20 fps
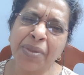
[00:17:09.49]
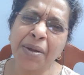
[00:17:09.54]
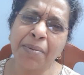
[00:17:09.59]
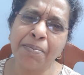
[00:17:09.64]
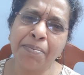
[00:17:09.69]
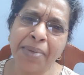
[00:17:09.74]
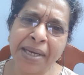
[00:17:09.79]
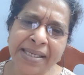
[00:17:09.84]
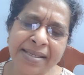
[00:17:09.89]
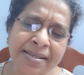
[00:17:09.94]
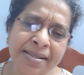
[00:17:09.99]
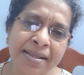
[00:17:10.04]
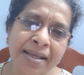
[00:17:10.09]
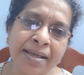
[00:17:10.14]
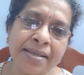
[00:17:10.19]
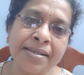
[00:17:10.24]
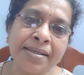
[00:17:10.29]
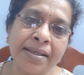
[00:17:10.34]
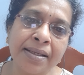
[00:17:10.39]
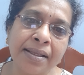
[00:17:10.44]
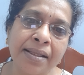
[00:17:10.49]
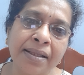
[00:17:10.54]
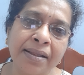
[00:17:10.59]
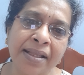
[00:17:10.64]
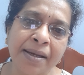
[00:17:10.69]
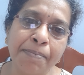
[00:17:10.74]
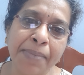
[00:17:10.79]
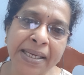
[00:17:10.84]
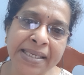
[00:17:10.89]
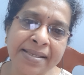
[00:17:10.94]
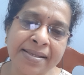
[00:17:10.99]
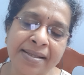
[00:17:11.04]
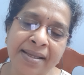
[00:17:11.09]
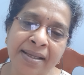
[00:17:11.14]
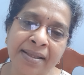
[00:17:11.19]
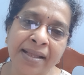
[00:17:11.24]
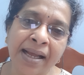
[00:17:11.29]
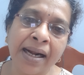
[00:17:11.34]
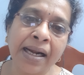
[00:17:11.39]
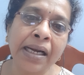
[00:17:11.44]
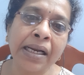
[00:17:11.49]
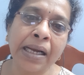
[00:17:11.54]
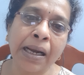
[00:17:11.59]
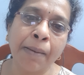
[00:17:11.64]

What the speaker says: the best thing that will